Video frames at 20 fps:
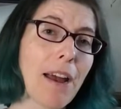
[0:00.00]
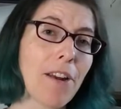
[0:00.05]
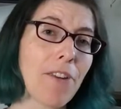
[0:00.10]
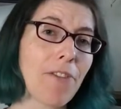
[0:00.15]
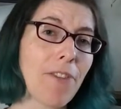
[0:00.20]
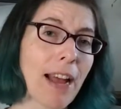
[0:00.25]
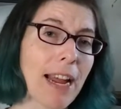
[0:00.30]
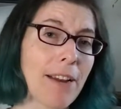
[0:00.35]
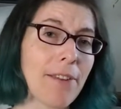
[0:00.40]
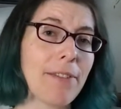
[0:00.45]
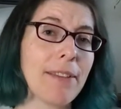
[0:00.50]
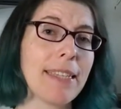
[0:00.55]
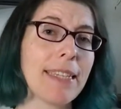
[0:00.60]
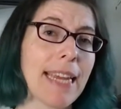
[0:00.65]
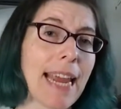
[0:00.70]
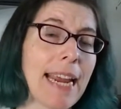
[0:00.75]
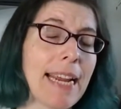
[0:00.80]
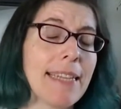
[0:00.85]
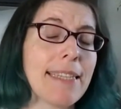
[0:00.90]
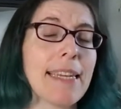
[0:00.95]
of 5
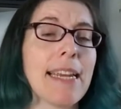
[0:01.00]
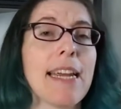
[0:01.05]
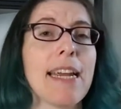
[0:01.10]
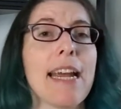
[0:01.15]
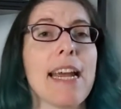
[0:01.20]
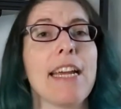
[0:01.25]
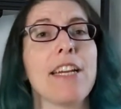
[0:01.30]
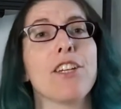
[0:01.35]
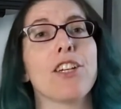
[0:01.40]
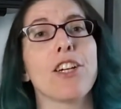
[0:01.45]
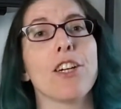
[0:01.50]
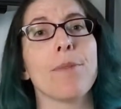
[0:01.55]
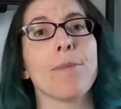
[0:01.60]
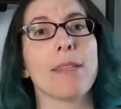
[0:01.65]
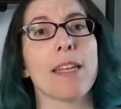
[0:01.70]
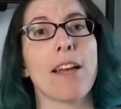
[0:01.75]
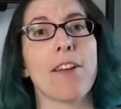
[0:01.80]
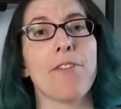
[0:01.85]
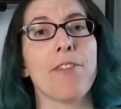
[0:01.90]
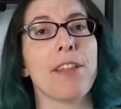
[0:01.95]
skates in terms
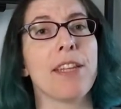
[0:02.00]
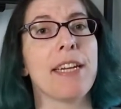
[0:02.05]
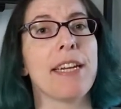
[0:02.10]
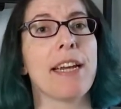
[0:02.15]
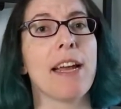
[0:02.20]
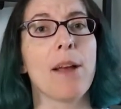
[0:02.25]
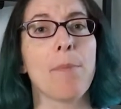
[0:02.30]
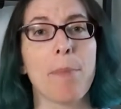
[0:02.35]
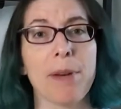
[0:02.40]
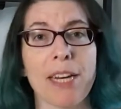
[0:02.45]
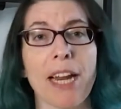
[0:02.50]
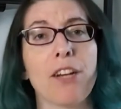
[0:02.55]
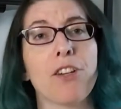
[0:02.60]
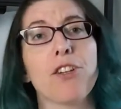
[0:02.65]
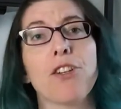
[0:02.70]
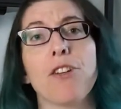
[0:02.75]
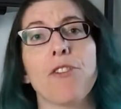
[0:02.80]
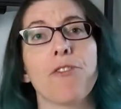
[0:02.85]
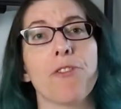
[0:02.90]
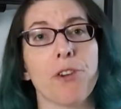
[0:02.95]
of the
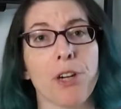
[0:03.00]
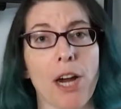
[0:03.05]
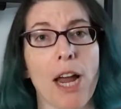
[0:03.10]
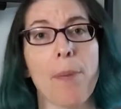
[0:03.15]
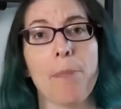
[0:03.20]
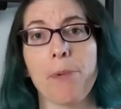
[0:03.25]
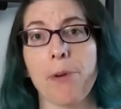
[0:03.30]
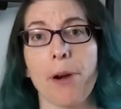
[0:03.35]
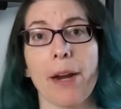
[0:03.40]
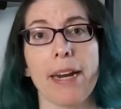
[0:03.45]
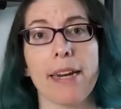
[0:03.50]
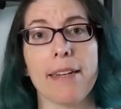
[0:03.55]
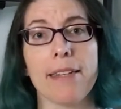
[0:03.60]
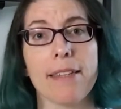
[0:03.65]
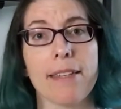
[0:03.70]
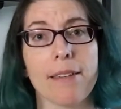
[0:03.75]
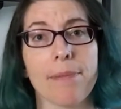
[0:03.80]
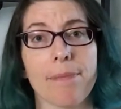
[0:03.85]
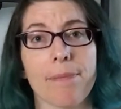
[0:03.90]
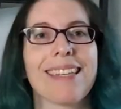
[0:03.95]
potential for upgrades.